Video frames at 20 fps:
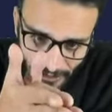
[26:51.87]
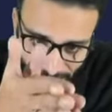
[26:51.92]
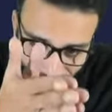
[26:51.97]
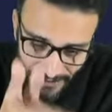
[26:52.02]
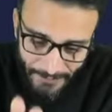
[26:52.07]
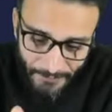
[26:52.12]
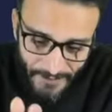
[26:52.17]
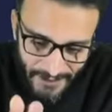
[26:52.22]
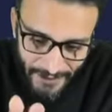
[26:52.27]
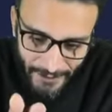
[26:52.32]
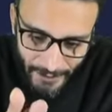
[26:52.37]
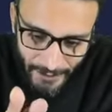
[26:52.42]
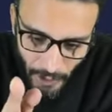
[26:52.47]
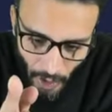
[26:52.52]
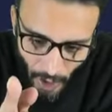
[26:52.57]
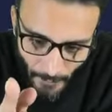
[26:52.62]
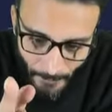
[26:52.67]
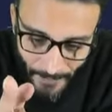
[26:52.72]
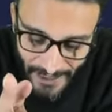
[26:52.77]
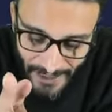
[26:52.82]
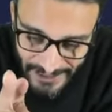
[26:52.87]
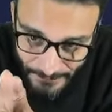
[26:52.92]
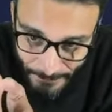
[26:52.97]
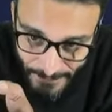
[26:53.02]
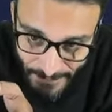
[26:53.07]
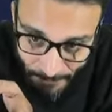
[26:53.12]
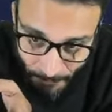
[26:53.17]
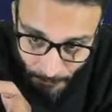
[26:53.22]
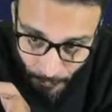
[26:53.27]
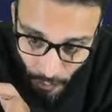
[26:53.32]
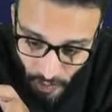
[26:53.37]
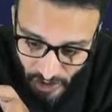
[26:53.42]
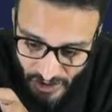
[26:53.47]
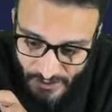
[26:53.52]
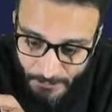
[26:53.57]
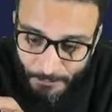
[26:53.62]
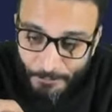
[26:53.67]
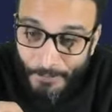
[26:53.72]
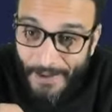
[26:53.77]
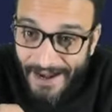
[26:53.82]
Criminal law must be
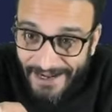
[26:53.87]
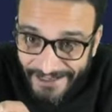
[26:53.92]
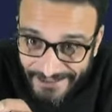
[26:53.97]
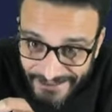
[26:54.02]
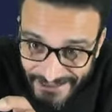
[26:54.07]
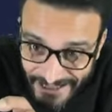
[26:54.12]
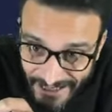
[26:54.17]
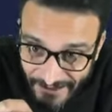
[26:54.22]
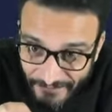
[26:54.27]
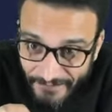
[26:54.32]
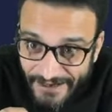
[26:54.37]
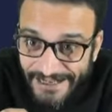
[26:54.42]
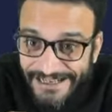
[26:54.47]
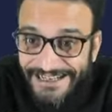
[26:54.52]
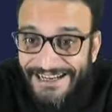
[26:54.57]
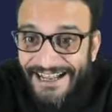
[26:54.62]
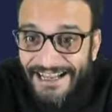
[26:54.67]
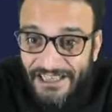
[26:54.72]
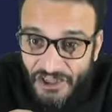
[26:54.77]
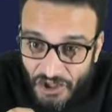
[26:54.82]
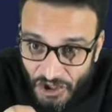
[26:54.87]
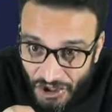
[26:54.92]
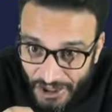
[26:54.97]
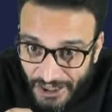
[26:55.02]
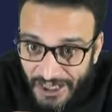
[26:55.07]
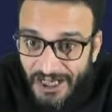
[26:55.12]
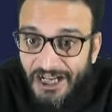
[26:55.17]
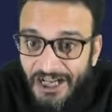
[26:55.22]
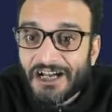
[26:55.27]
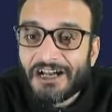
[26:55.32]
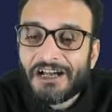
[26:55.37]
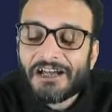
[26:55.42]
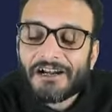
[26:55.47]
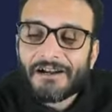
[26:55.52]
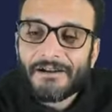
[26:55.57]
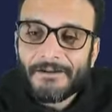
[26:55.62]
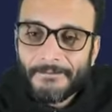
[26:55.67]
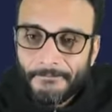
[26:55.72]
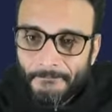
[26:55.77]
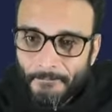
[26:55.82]
prospective in nature.
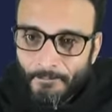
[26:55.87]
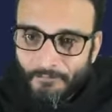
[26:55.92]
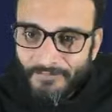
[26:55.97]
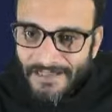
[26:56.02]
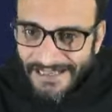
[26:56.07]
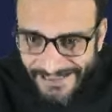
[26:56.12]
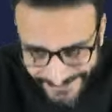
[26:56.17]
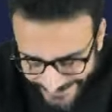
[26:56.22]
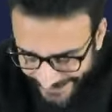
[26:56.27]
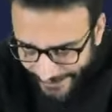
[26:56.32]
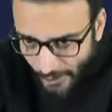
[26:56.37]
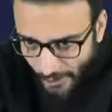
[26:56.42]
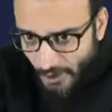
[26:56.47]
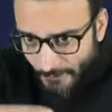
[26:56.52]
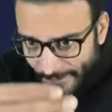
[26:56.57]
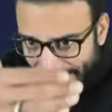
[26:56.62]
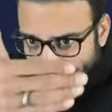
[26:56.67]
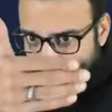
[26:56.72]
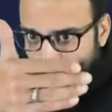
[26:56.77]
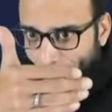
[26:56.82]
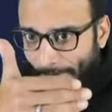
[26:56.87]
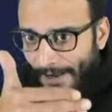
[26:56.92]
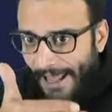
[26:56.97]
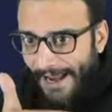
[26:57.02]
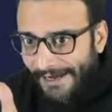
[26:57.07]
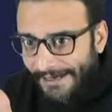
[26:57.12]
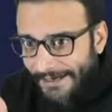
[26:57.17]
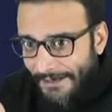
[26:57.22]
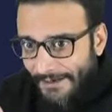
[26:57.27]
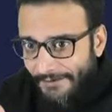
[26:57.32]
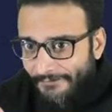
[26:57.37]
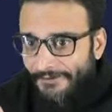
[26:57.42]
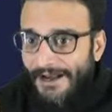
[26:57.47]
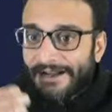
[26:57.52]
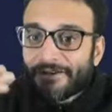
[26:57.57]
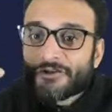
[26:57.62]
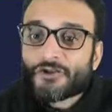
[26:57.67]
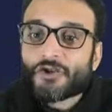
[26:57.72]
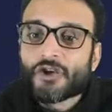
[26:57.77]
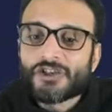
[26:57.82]
It cannot be applied
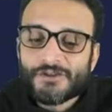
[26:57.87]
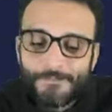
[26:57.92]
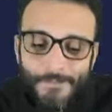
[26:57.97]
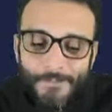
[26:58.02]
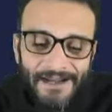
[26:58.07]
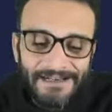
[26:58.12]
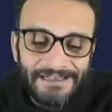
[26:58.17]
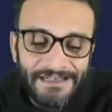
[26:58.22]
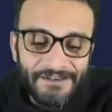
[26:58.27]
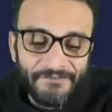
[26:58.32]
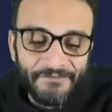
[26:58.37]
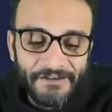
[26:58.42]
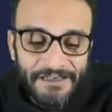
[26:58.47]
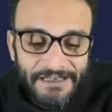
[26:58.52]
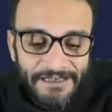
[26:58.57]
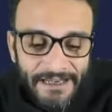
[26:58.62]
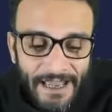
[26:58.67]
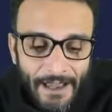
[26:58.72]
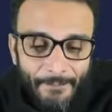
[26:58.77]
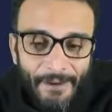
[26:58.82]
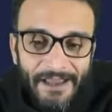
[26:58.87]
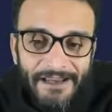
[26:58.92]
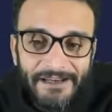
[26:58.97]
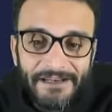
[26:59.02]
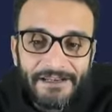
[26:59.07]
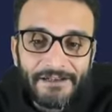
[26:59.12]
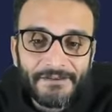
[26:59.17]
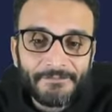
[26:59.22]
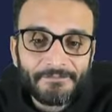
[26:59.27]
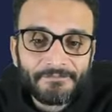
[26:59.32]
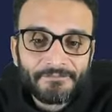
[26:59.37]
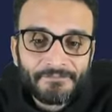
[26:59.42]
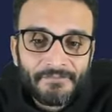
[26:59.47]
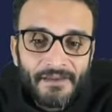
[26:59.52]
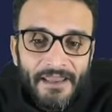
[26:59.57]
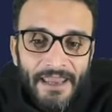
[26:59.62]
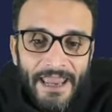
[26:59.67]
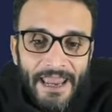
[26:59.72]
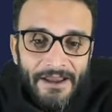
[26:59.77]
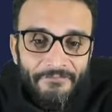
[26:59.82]
retrospectively. Am I clear?
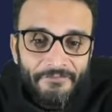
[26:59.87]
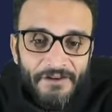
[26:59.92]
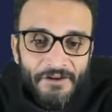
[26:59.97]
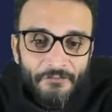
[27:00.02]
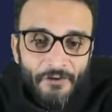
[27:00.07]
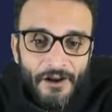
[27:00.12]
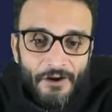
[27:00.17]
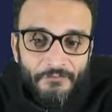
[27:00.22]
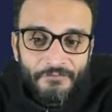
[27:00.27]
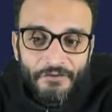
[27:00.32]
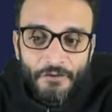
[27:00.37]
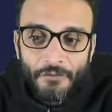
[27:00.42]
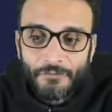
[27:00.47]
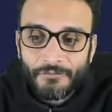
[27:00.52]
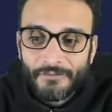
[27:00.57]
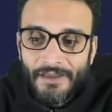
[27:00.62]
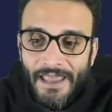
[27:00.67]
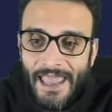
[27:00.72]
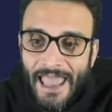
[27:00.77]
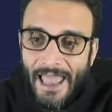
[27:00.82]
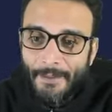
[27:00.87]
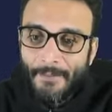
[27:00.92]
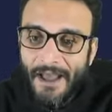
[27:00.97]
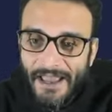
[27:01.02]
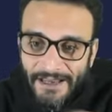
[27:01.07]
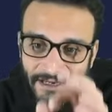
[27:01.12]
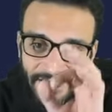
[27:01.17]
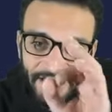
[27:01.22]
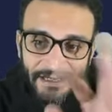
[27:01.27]
Every one of you, am I